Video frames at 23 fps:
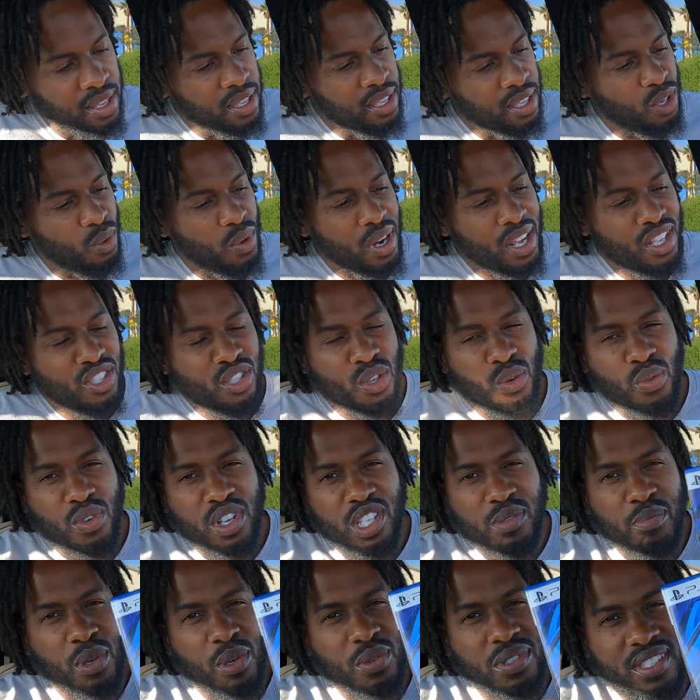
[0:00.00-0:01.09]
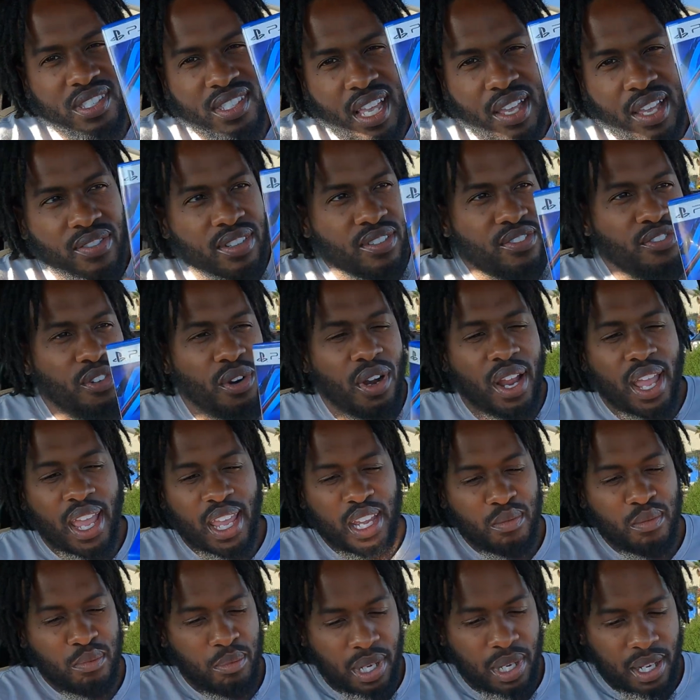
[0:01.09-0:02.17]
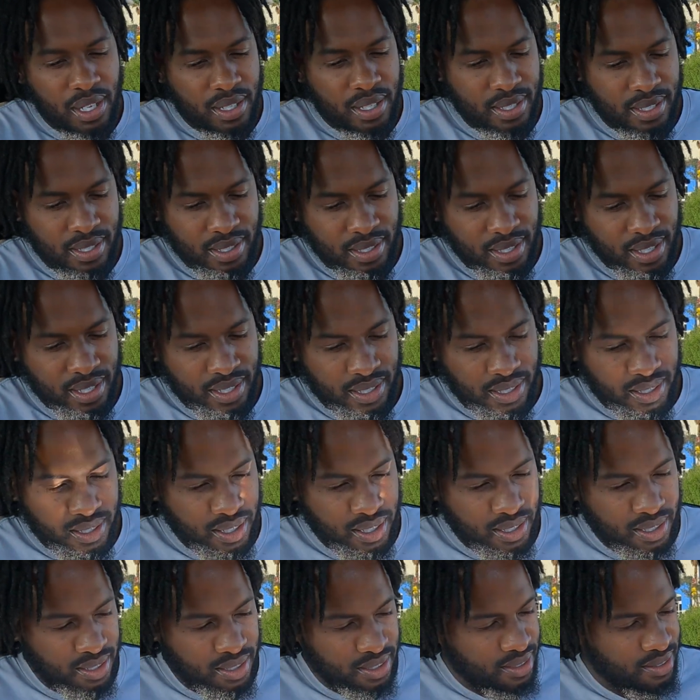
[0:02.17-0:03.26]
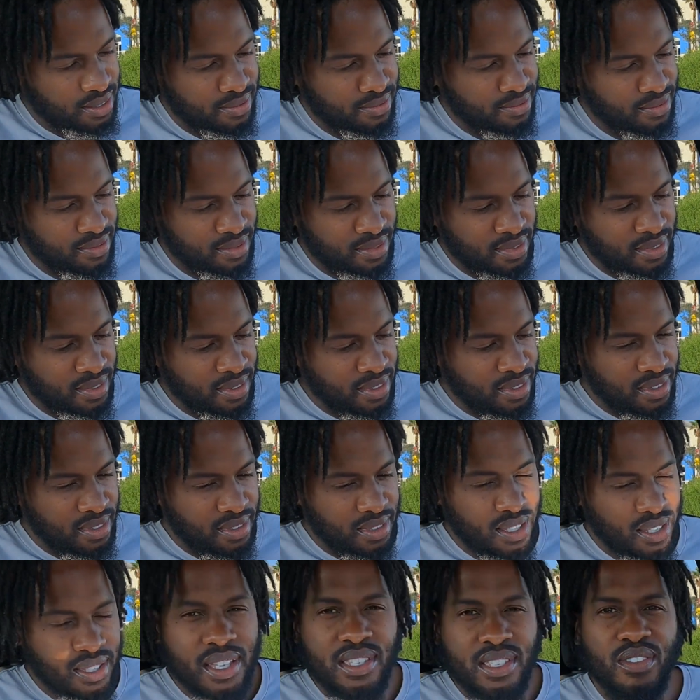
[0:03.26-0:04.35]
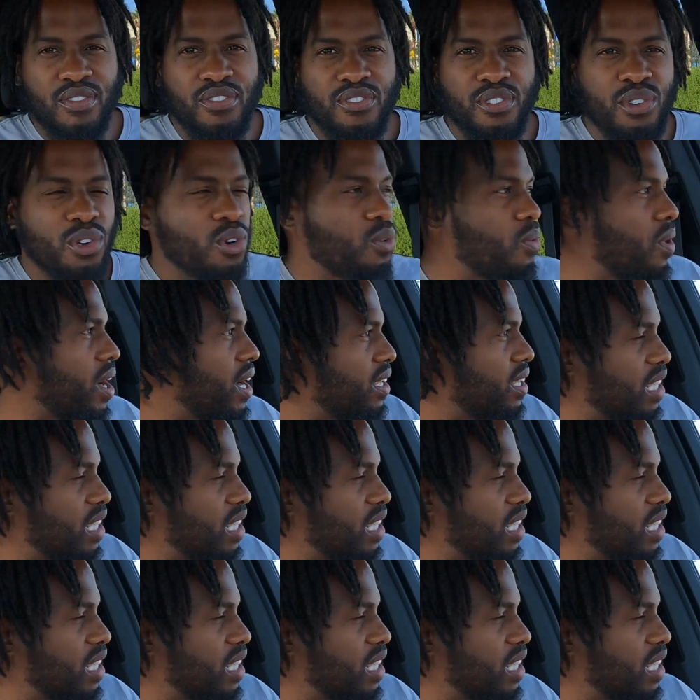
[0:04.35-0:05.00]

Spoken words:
Gran Turismo 7 for 8 bucks. This doesn't feel right.